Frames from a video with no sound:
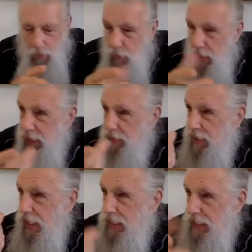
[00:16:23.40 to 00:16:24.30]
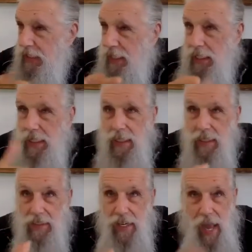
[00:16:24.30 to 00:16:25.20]
Whatever they see
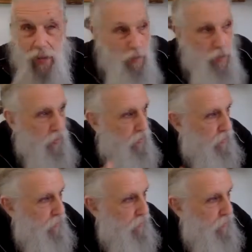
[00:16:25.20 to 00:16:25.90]
is an object.